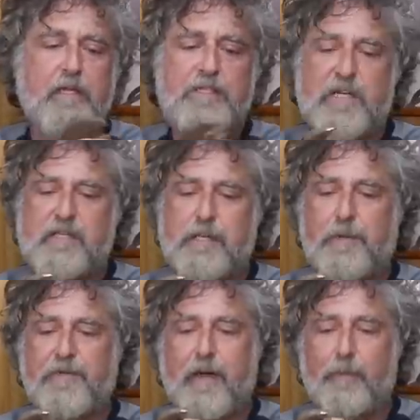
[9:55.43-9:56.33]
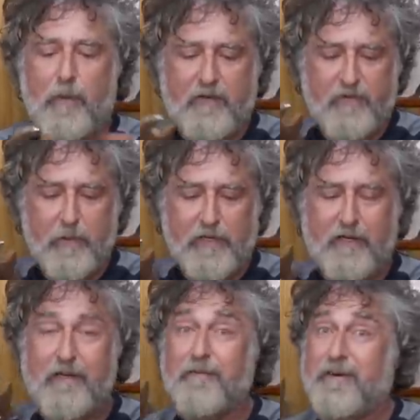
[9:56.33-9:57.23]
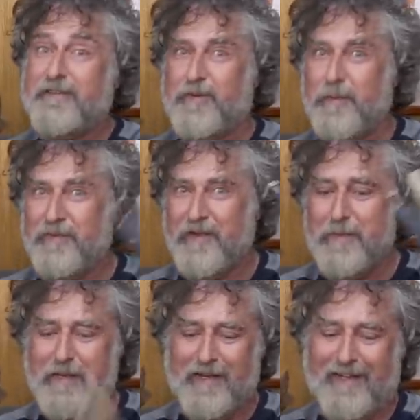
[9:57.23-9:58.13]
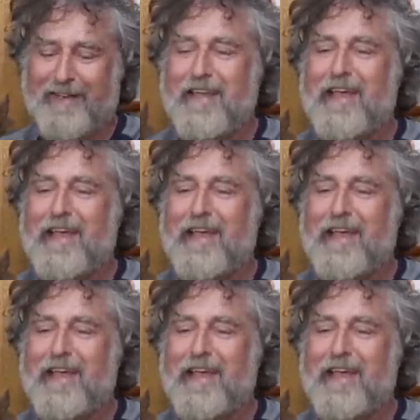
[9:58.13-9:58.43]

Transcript: adjustable type wrench, and we'll get into vice grips in a minute,